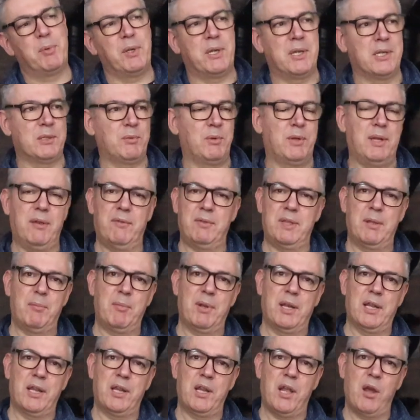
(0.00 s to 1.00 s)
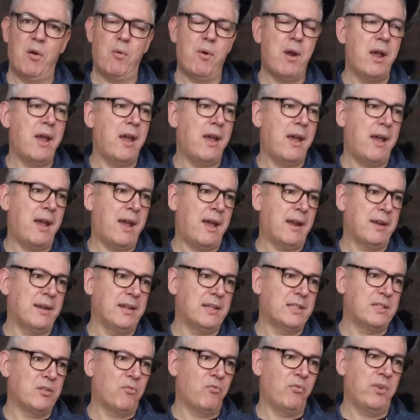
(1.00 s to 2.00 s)
because we live in the middle of nowhere and
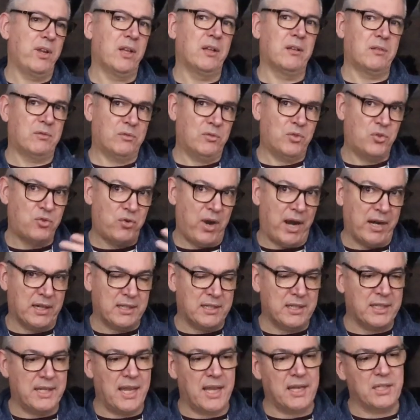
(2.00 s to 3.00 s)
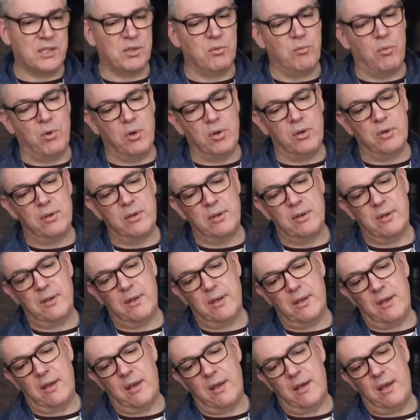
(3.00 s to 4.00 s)
it's a real trek to get to one.
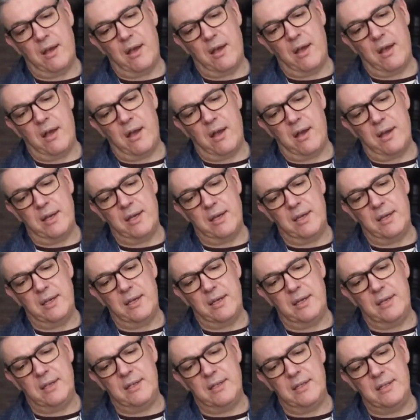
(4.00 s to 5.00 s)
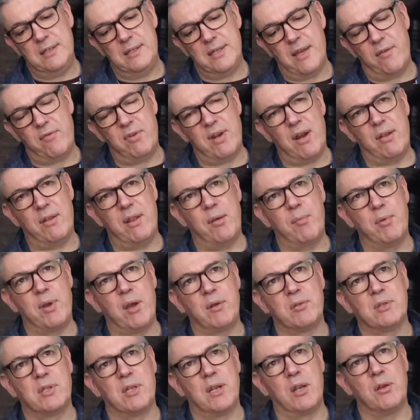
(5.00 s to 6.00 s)
Every now and then we
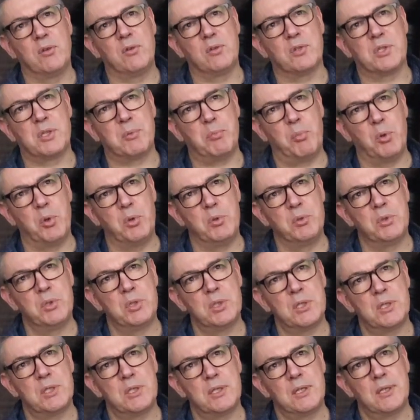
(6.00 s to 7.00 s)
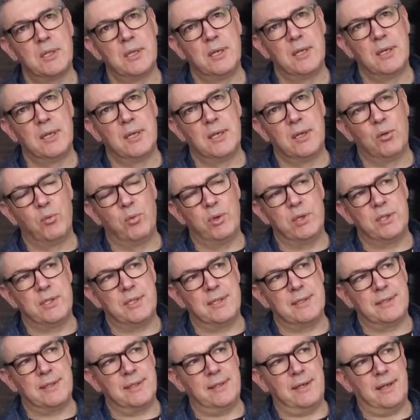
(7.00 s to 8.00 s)
go to the local Spoons, which
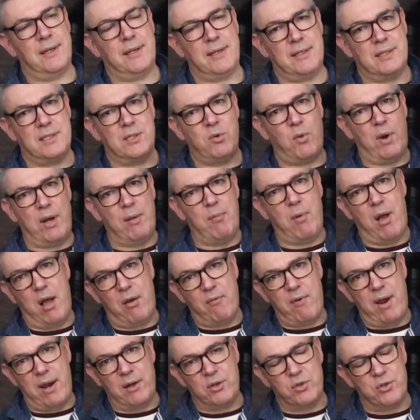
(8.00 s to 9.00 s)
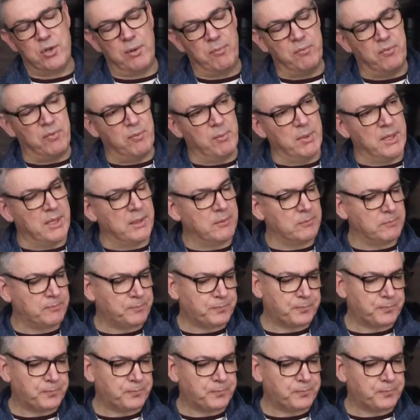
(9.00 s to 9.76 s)
is a, you know, like a 20-mile round trip for me.